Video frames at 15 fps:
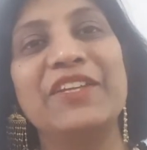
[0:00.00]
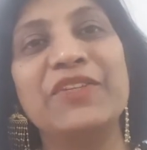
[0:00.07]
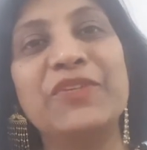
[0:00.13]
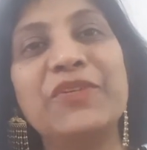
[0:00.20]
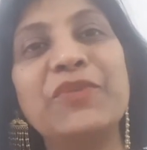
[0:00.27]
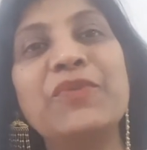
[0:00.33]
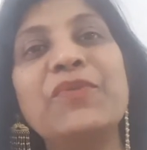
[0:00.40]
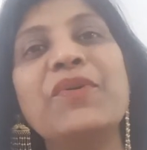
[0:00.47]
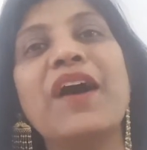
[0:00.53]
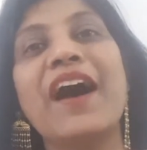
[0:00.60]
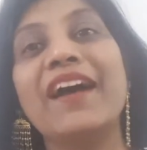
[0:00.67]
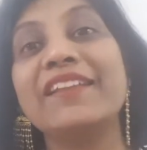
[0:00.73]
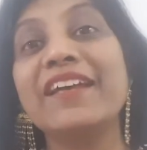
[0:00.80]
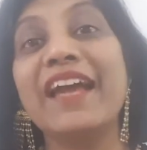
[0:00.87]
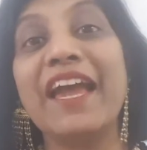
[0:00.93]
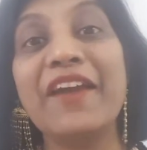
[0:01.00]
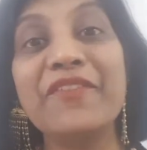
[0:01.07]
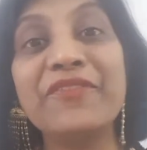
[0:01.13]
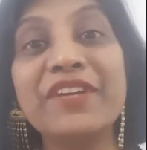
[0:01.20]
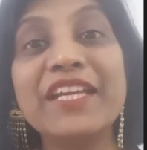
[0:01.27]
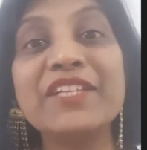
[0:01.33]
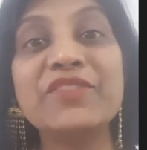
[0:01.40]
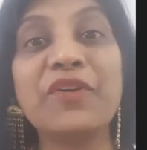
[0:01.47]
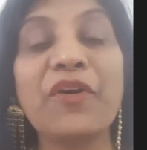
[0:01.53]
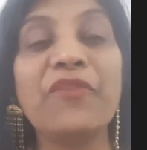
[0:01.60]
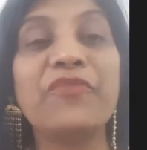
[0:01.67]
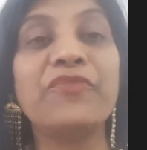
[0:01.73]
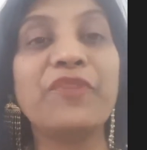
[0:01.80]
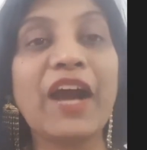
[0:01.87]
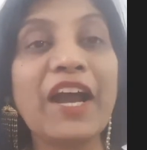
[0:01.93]
you are the average
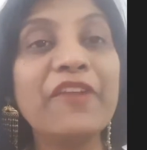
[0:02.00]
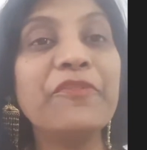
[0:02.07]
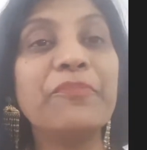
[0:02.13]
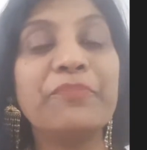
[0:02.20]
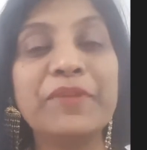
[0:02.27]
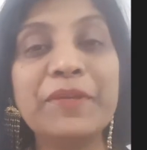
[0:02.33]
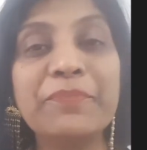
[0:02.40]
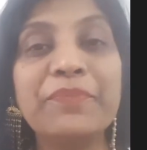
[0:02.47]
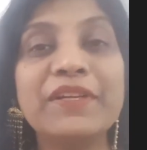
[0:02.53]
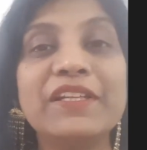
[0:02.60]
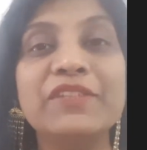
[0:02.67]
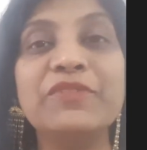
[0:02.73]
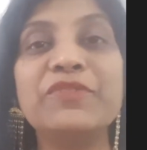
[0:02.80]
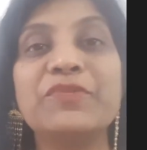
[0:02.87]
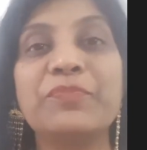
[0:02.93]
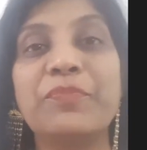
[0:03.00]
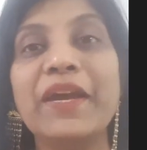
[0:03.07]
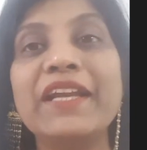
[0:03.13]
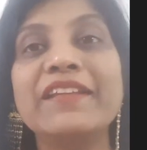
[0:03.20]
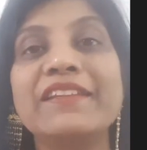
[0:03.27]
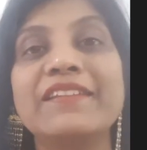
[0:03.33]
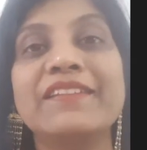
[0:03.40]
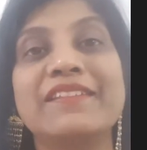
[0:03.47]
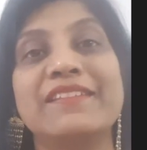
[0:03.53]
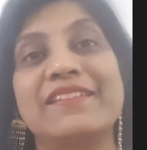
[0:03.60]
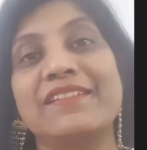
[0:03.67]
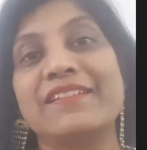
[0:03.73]
of five people you spend